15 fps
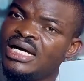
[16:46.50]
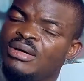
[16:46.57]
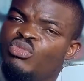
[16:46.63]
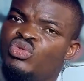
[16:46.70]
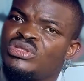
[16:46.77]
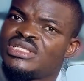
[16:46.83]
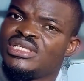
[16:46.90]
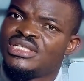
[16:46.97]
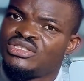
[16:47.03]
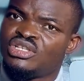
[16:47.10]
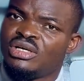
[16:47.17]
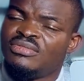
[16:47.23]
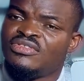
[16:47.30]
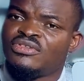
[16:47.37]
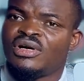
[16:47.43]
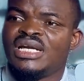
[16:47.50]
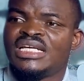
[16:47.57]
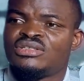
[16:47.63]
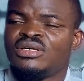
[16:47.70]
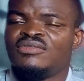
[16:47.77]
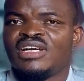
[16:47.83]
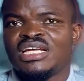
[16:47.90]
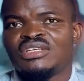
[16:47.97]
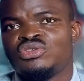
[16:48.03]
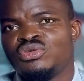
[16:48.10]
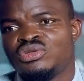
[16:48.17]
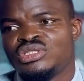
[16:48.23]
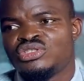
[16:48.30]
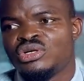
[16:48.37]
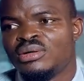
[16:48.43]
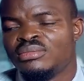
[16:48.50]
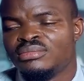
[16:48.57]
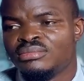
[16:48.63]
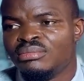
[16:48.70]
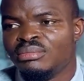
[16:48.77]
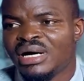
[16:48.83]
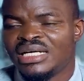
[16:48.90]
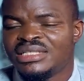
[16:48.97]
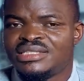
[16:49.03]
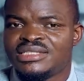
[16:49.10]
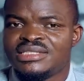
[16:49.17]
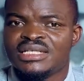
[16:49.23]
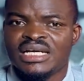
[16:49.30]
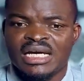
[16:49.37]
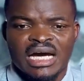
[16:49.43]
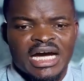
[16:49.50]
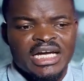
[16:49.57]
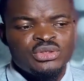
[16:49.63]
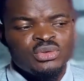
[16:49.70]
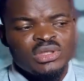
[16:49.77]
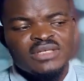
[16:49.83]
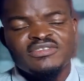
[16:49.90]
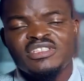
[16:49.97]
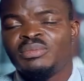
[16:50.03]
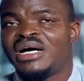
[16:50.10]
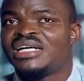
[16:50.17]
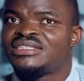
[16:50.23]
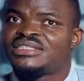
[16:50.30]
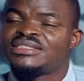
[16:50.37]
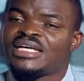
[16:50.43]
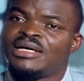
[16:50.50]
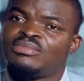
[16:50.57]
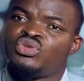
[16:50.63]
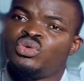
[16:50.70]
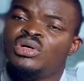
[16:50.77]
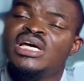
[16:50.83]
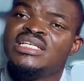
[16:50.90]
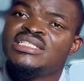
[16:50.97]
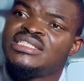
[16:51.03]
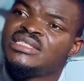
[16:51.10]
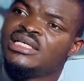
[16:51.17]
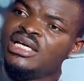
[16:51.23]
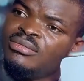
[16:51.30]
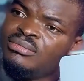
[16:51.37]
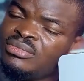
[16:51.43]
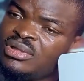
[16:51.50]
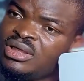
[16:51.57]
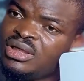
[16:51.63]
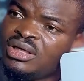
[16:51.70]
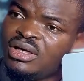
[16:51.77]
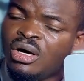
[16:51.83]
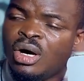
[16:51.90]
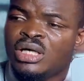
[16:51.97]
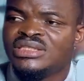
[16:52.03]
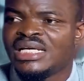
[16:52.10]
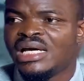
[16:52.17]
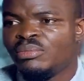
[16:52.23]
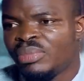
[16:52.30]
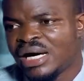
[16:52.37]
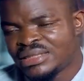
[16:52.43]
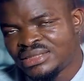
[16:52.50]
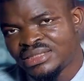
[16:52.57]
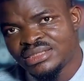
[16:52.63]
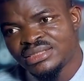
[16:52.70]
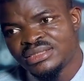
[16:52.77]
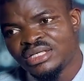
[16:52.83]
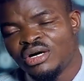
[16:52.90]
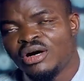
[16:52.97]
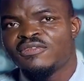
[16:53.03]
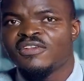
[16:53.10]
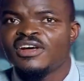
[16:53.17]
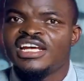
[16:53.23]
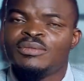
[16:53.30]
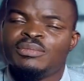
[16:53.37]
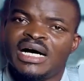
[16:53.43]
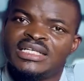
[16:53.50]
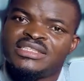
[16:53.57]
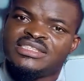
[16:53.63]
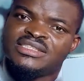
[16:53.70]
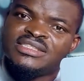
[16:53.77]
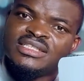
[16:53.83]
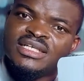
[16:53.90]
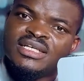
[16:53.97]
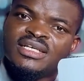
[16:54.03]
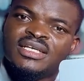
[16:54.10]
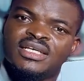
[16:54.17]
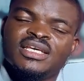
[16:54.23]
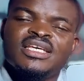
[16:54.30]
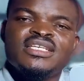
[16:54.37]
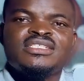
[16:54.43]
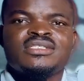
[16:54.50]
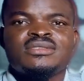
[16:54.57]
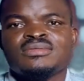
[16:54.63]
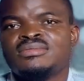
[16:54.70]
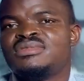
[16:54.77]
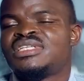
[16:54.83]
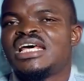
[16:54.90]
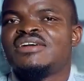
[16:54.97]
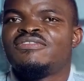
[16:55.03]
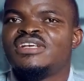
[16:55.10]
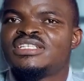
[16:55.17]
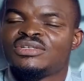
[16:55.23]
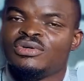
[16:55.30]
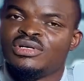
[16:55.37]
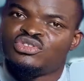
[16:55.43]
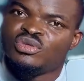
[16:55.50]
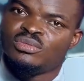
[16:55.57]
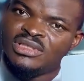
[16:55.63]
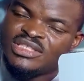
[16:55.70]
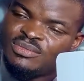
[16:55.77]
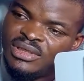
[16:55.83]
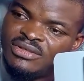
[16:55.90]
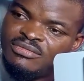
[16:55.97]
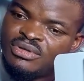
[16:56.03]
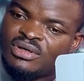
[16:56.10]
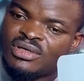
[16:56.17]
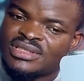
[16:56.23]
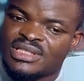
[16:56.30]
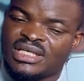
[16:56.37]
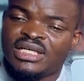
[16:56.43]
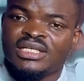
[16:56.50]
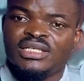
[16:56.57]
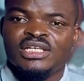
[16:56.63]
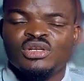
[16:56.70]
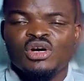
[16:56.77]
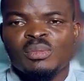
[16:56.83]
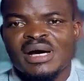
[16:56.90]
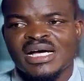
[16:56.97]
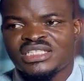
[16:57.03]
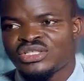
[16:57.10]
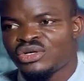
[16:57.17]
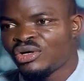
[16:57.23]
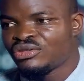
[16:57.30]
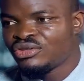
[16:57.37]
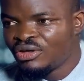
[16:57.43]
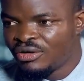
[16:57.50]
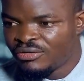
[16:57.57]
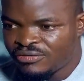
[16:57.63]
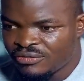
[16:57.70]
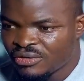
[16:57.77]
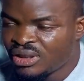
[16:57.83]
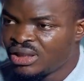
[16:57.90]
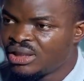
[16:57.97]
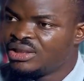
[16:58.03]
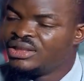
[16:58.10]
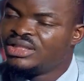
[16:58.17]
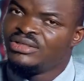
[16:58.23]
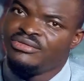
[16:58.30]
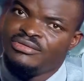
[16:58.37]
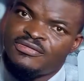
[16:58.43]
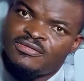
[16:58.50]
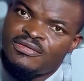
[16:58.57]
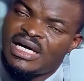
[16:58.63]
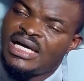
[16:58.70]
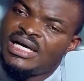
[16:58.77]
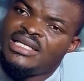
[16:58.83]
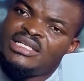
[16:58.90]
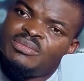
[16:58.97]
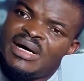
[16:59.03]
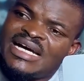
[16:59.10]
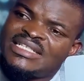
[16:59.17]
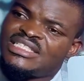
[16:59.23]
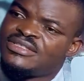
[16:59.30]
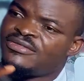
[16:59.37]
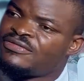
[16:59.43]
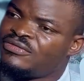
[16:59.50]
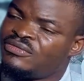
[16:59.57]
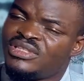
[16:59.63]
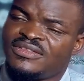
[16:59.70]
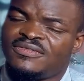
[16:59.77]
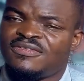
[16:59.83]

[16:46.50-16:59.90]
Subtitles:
with lithium, connect your inverter to a lithium battery, and you leave the battery type to AGM or jet battery or flooded battery, is definitely going to misbehave, because the low battery cutoff, the battery, the